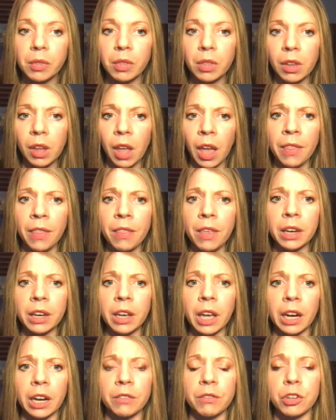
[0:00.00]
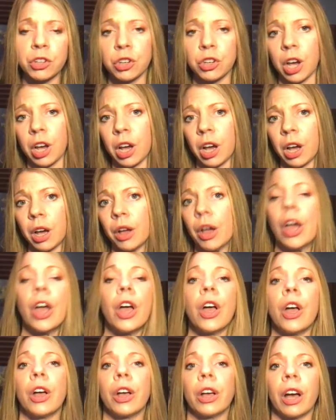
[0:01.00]
and then kind
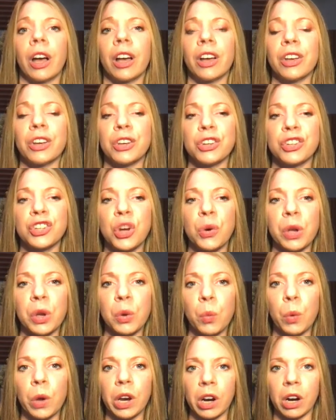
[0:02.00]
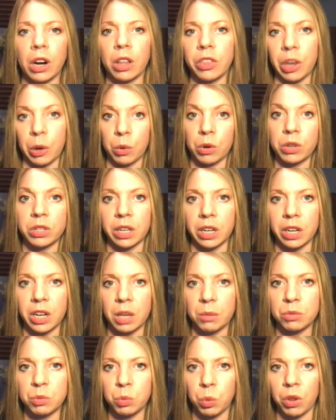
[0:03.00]
of showing where there were
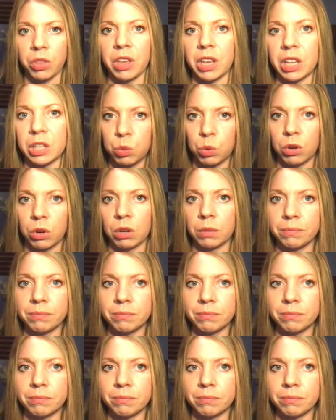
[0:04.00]
synonyms, where things were,